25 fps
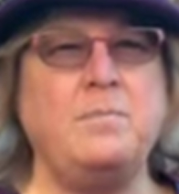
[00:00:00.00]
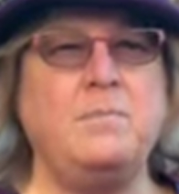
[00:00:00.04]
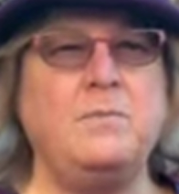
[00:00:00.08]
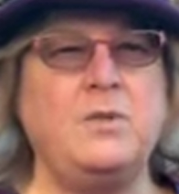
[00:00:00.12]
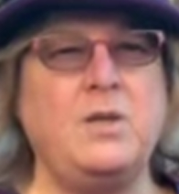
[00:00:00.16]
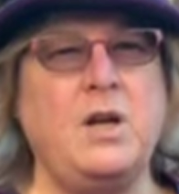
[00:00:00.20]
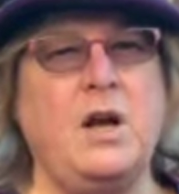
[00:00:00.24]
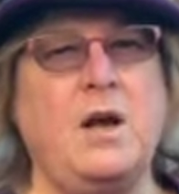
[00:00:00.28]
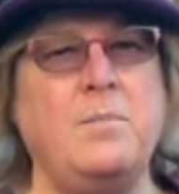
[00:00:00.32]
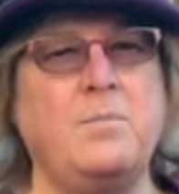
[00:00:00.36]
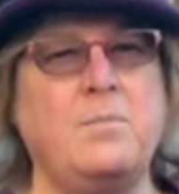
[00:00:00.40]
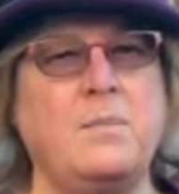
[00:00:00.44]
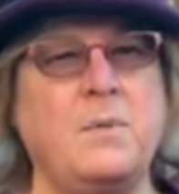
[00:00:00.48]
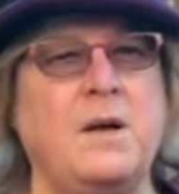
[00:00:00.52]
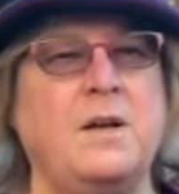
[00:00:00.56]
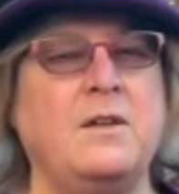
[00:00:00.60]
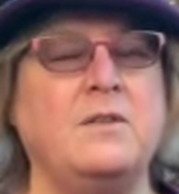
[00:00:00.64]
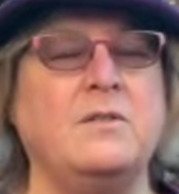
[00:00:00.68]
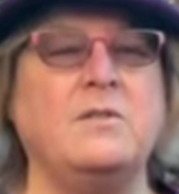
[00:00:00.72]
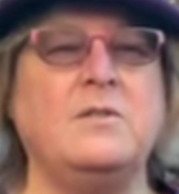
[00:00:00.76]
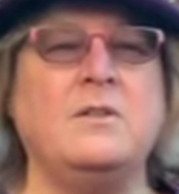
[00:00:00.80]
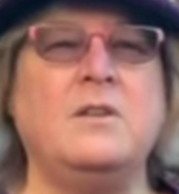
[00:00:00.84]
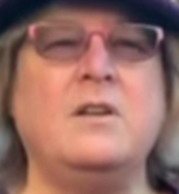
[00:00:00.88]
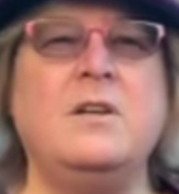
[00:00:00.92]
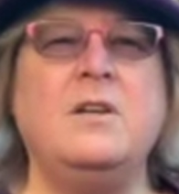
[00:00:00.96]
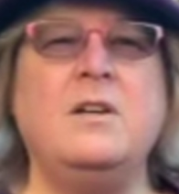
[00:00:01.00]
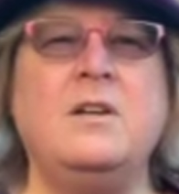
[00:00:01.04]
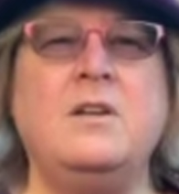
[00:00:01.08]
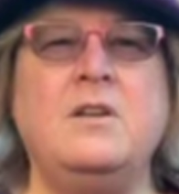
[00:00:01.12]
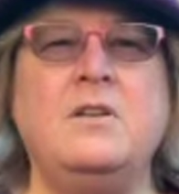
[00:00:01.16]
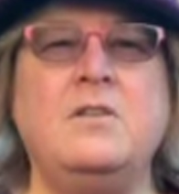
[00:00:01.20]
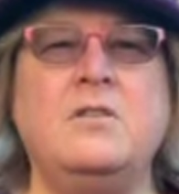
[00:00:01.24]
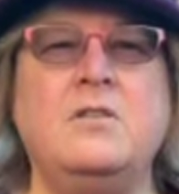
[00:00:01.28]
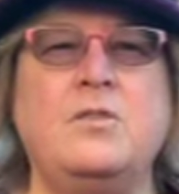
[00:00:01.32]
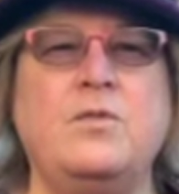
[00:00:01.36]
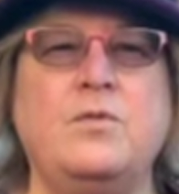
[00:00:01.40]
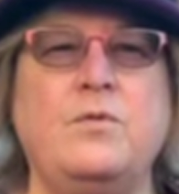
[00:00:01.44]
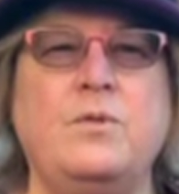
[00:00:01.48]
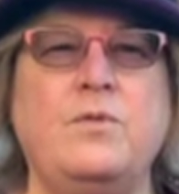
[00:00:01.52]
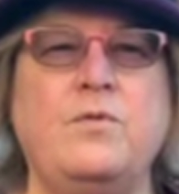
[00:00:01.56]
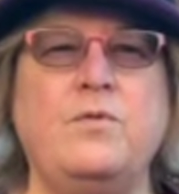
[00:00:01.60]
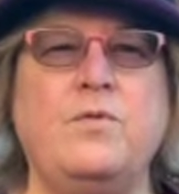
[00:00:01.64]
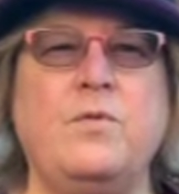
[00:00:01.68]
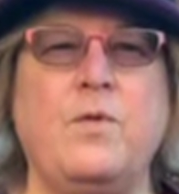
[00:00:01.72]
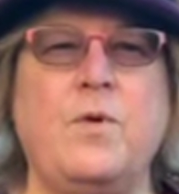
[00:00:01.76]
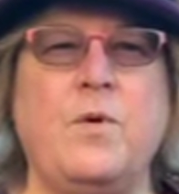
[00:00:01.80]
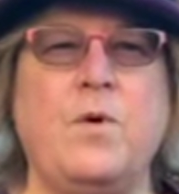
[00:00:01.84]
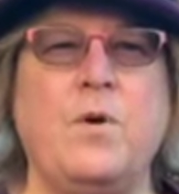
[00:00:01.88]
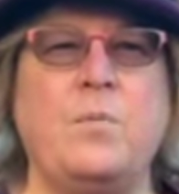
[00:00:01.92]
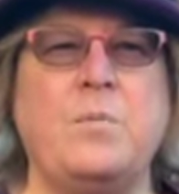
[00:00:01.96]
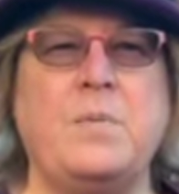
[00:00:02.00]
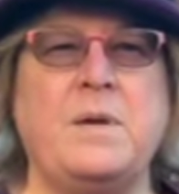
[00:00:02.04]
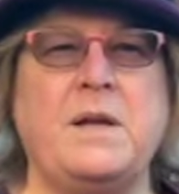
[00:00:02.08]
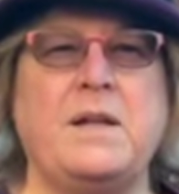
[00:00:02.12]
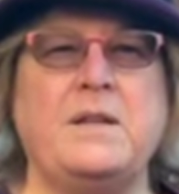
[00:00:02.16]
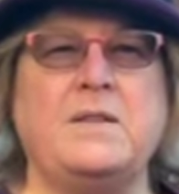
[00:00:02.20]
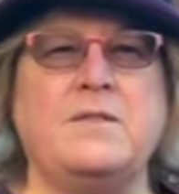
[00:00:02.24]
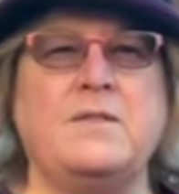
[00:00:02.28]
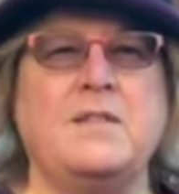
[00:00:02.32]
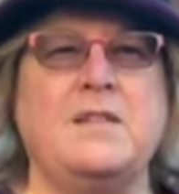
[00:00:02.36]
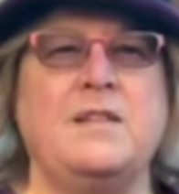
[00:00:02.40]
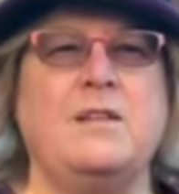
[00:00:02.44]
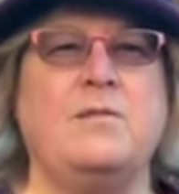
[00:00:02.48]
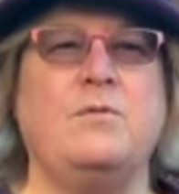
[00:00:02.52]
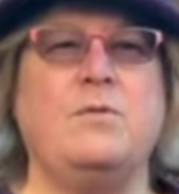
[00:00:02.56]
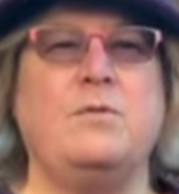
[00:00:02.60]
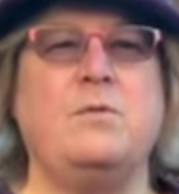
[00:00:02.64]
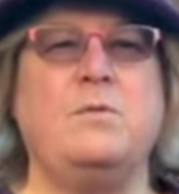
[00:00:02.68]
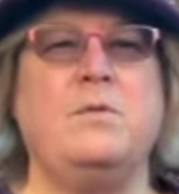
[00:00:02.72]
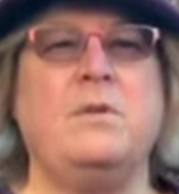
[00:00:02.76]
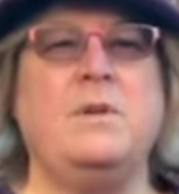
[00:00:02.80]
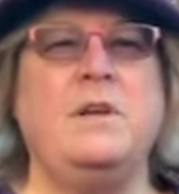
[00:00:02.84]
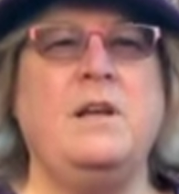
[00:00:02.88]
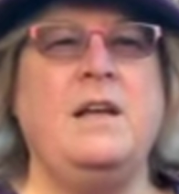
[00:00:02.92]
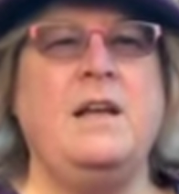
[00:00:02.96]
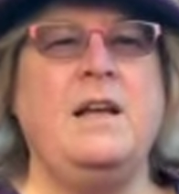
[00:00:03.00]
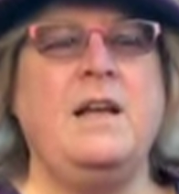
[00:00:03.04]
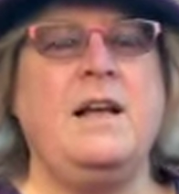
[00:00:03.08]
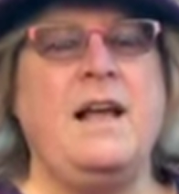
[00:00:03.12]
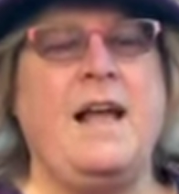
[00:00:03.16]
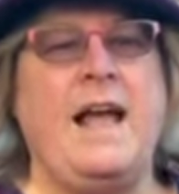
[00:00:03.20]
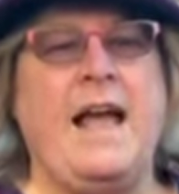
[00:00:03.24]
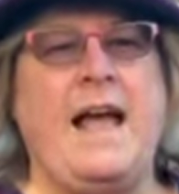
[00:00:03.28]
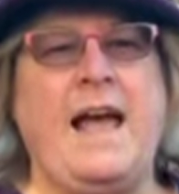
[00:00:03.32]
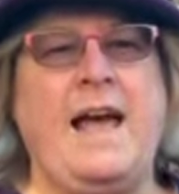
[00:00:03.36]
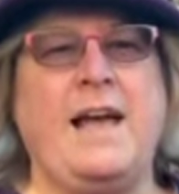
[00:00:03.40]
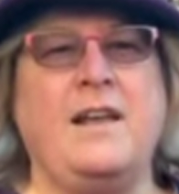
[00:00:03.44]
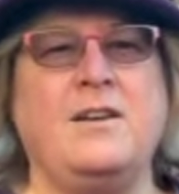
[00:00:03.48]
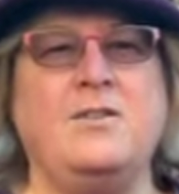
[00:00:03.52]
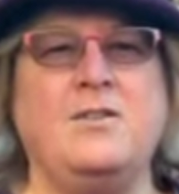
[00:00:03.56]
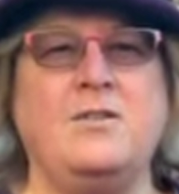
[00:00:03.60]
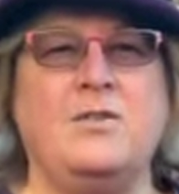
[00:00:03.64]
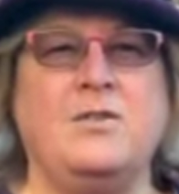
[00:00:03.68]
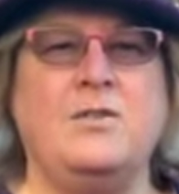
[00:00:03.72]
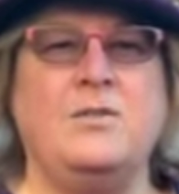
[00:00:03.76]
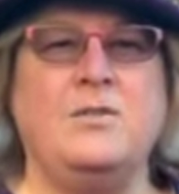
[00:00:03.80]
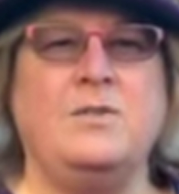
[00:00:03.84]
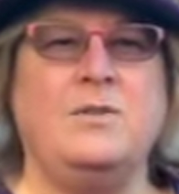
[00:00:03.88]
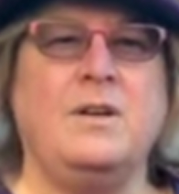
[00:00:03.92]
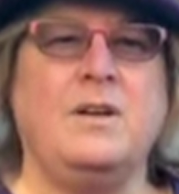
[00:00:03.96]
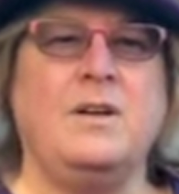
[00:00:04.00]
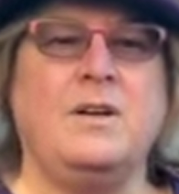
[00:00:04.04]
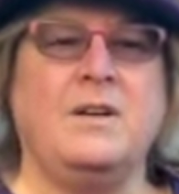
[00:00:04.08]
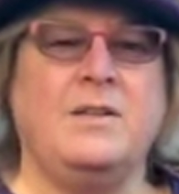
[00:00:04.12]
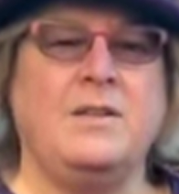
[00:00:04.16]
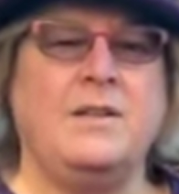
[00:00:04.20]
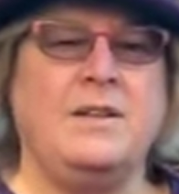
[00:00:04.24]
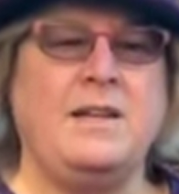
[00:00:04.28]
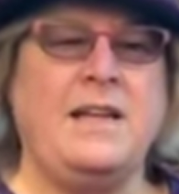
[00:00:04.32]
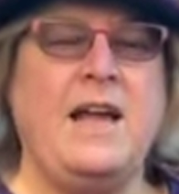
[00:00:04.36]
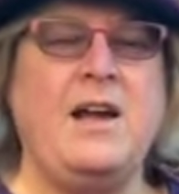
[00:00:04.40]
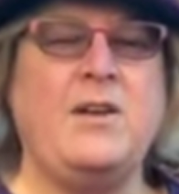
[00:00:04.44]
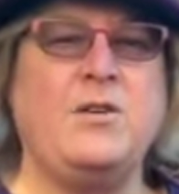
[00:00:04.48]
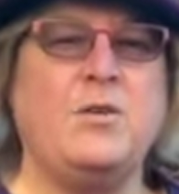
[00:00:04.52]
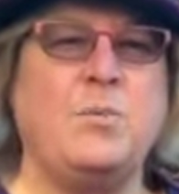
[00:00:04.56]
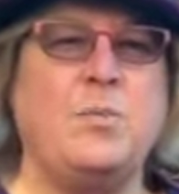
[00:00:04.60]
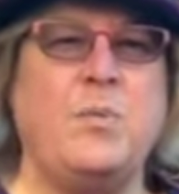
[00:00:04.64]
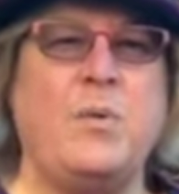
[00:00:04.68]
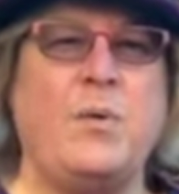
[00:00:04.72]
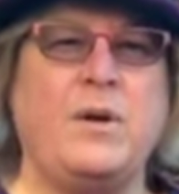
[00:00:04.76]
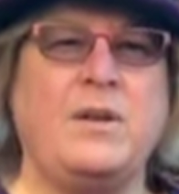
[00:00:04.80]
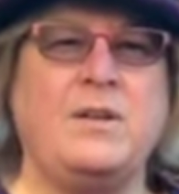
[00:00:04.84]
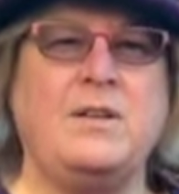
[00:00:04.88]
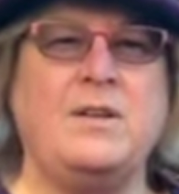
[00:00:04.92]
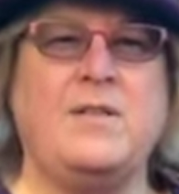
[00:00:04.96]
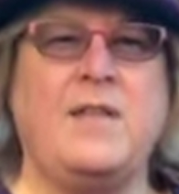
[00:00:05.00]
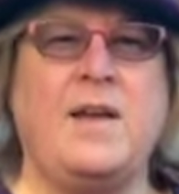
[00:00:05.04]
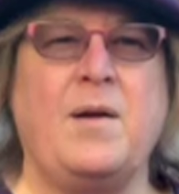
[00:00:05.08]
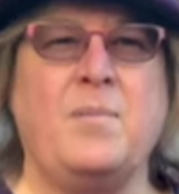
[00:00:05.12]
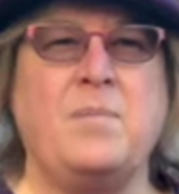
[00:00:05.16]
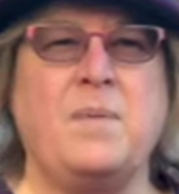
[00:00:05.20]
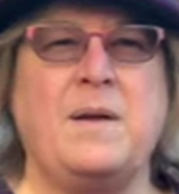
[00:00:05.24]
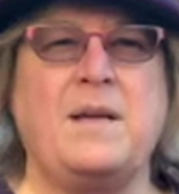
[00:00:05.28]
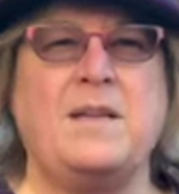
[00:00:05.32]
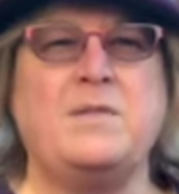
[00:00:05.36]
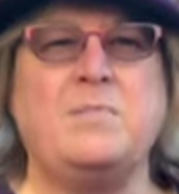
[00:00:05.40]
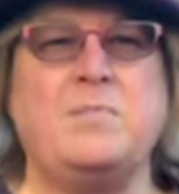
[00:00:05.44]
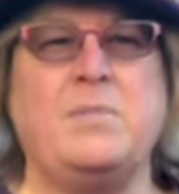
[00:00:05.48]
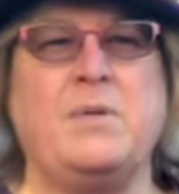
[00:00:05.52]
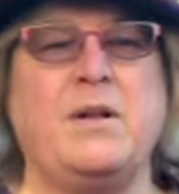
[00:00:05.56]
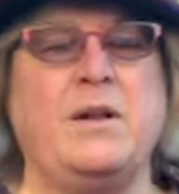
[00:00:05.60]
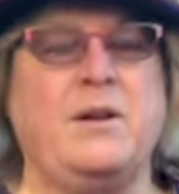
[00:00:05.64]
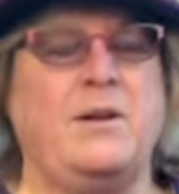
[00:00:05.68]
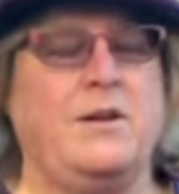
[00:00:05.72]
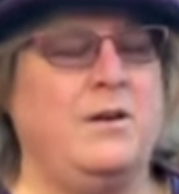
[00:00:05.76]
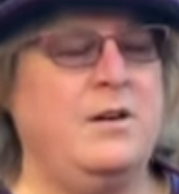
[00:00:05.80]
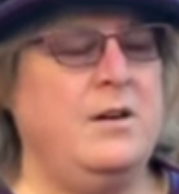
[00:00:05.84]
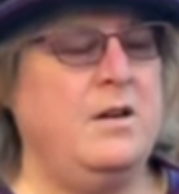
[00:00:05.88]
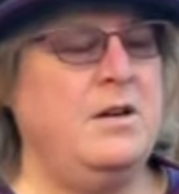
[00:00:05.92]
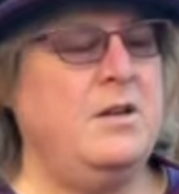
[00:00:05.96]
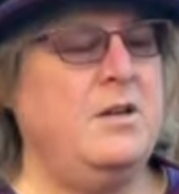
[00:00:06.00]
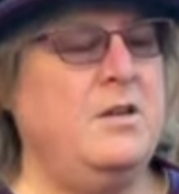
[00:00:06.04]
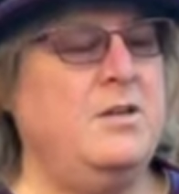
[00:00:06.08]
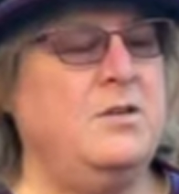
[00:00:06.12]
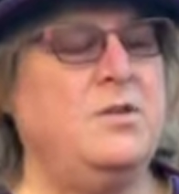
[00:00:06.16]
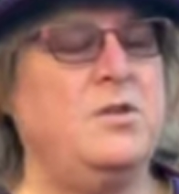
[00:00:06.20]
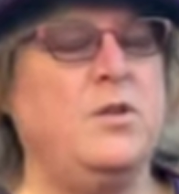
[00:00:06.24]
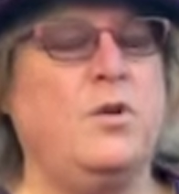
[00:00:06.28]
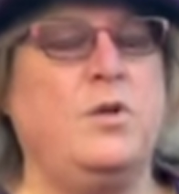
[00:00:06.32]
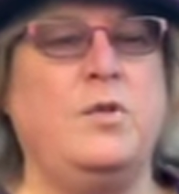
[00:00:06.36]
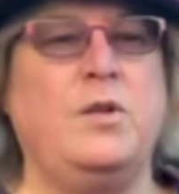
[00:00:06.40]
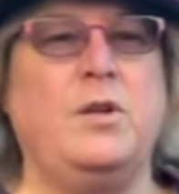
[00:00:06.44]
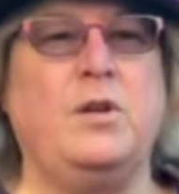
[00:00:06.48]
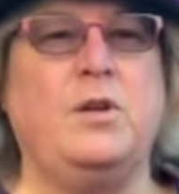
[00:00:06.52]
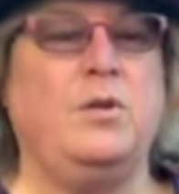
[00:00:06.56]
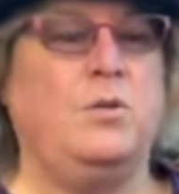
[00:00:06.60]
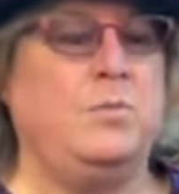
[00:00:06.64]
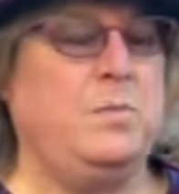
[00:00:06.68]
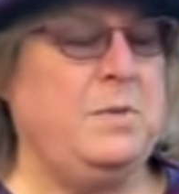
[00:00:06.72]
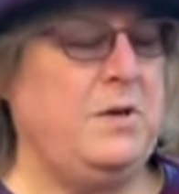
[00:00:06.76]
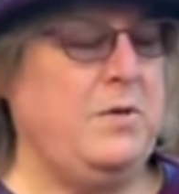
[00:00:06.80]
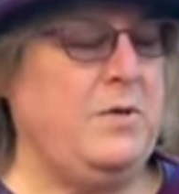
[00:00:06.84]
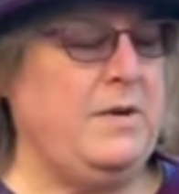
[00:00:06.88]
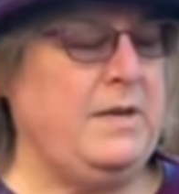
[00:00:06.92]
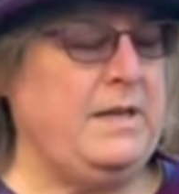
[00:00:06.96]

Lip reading: chop on 2 and 4 beats, and it would add to counterpoint to that bass player, so that you'd be going